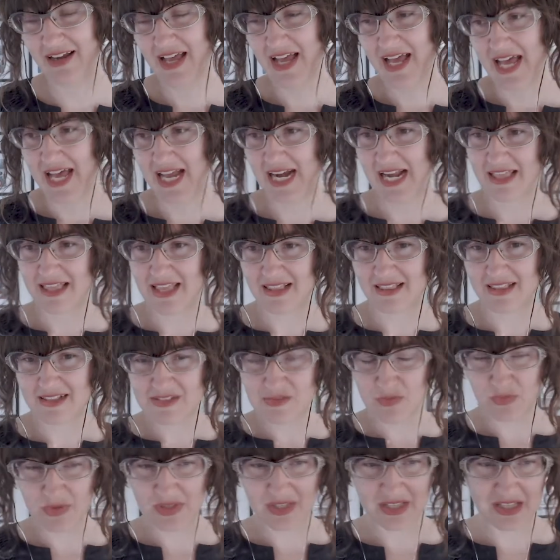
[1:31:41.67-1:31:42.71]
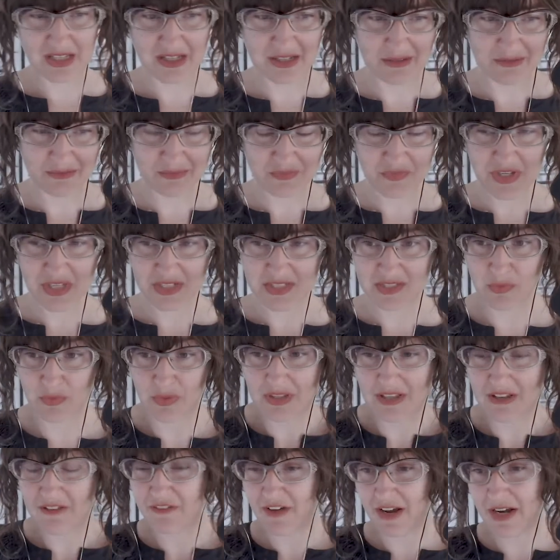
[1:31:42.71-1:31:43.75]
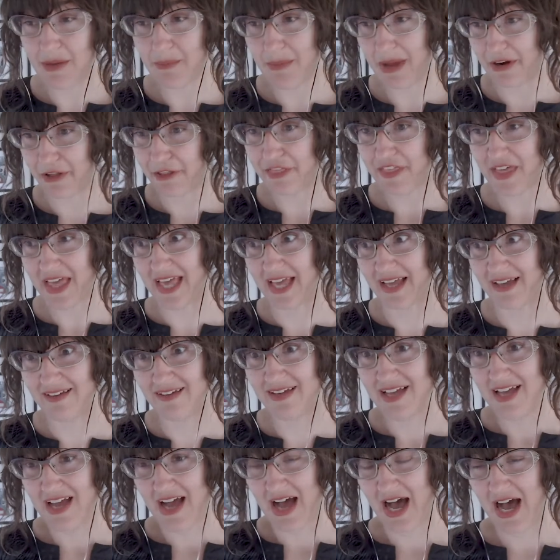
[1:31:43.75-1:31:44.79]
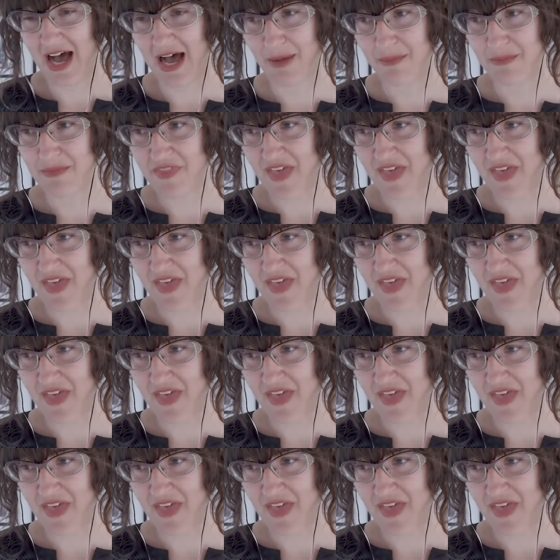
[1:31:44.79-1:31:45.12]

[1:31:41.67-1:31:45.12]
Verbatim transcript: And I think that's a really, it's a really fundamental thing um,